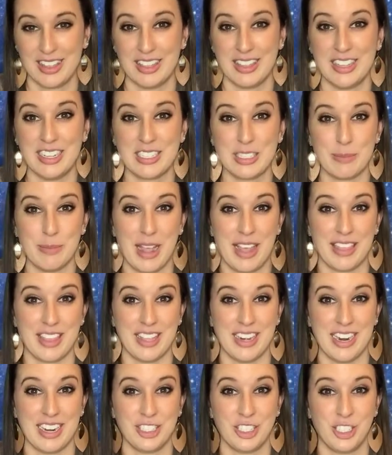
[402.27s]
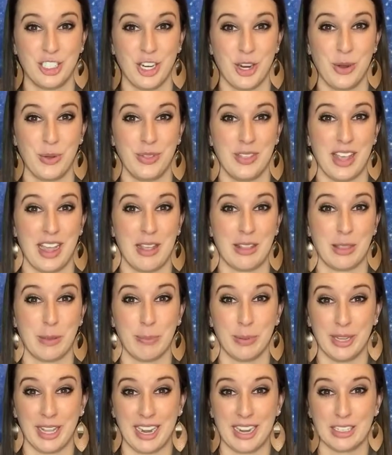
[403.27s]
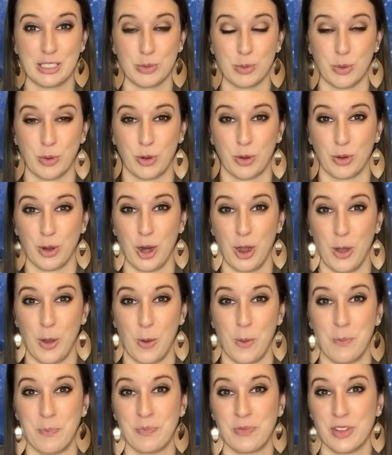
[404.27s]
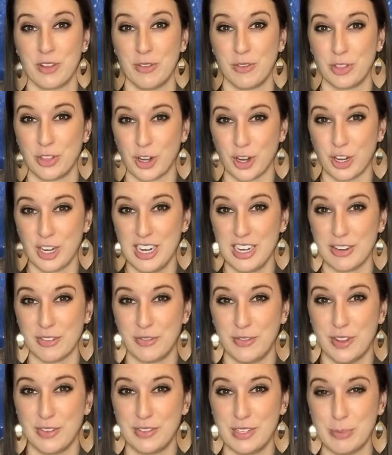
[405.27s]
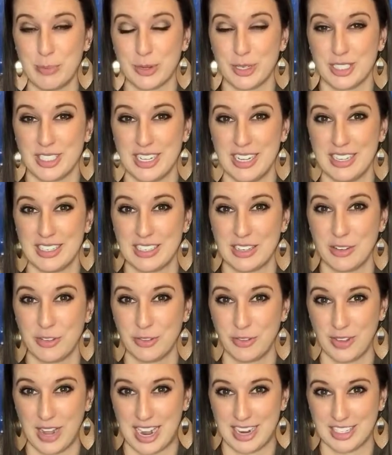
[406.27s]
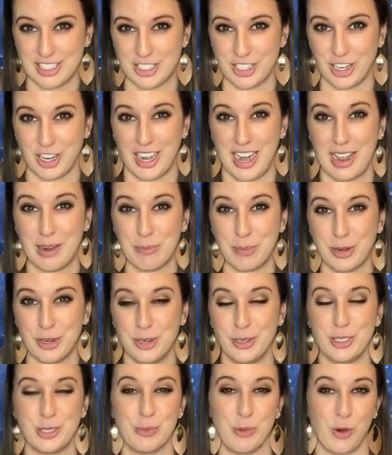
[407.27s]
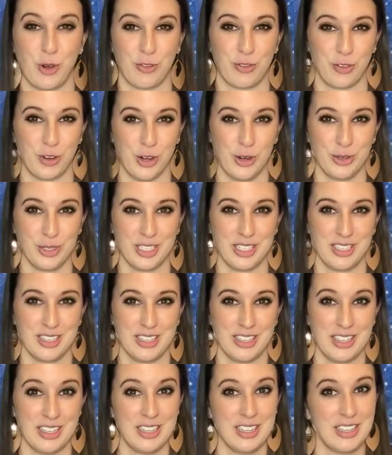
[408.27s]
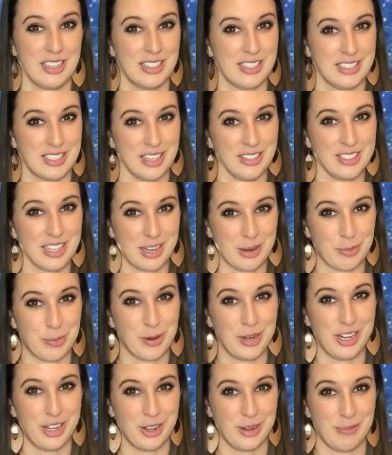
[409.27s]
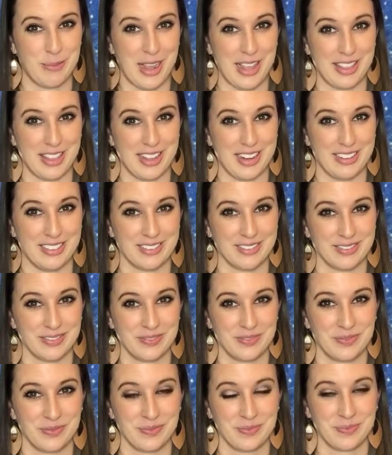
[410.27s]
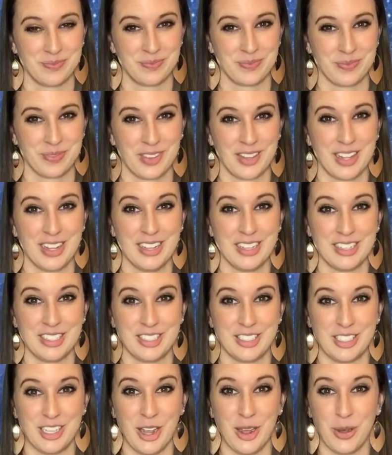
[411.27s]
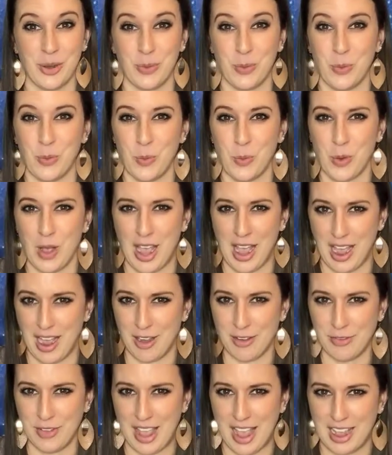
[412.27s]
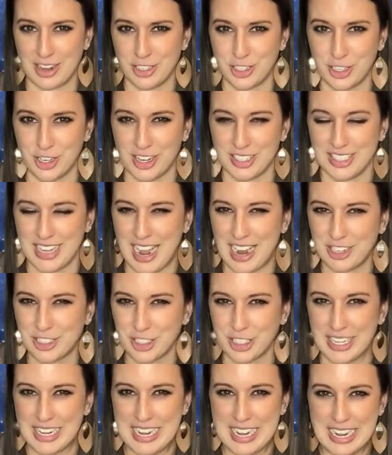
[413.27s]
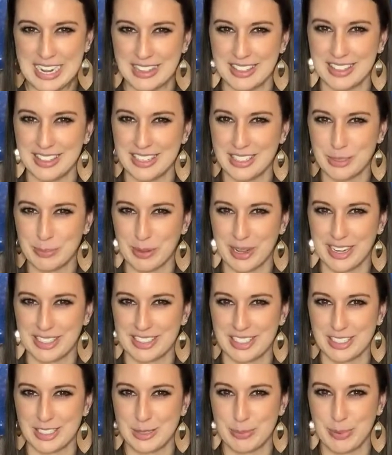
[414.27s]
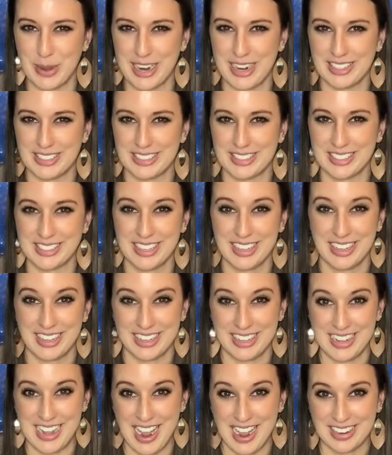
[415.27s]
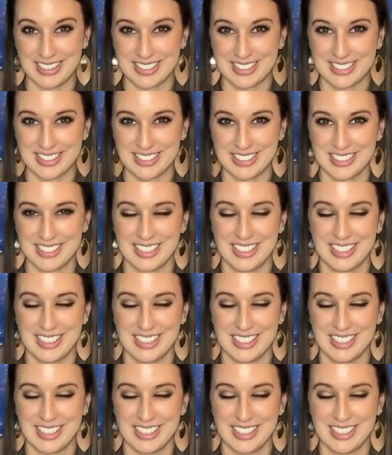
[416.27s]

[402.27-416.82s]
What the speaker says: This method has shown that the plants will grow 30 to 50% faster and produce more fruit. Sounds like a pretty good method. So, have astronauts actually eaten these plants in space? Yes.